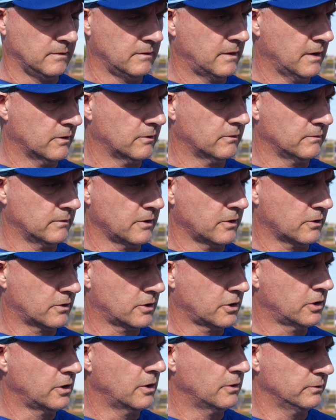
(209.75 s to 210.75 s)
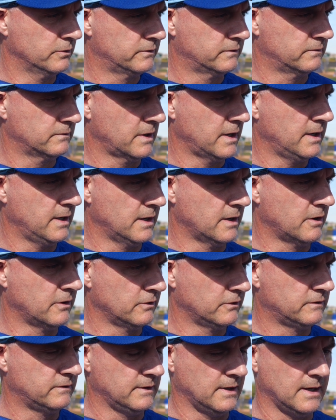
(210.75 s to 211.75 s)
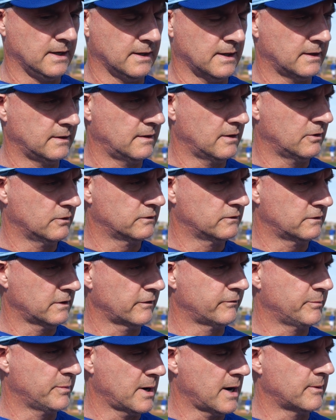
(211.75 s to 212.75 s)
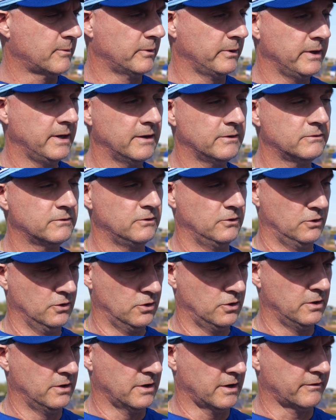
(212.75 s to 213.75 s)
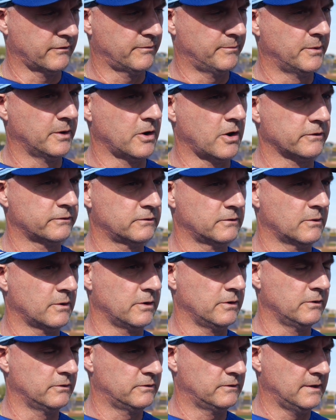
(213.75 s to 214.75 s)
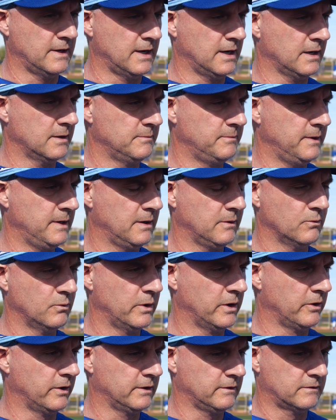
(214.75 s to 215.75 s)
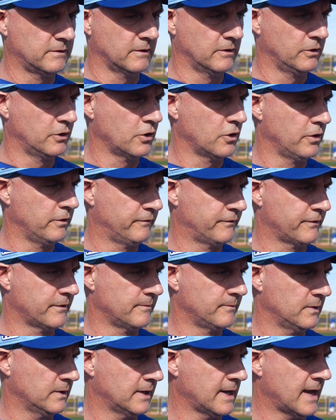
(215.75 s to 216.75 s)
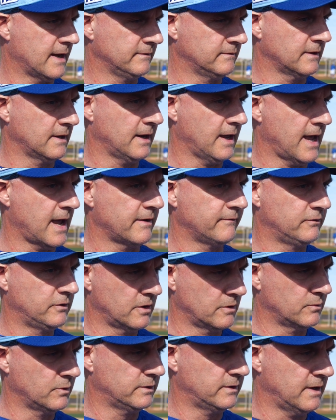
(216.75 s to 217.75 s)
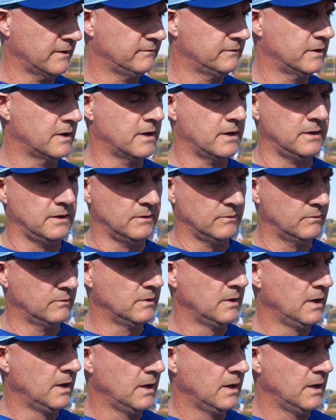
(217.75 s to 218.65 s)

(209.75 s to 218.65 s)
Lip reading: they're close, right, and understanding that their stuff probably is good enough, but also understanding and being willing to learn from the guys that have done what they've done, and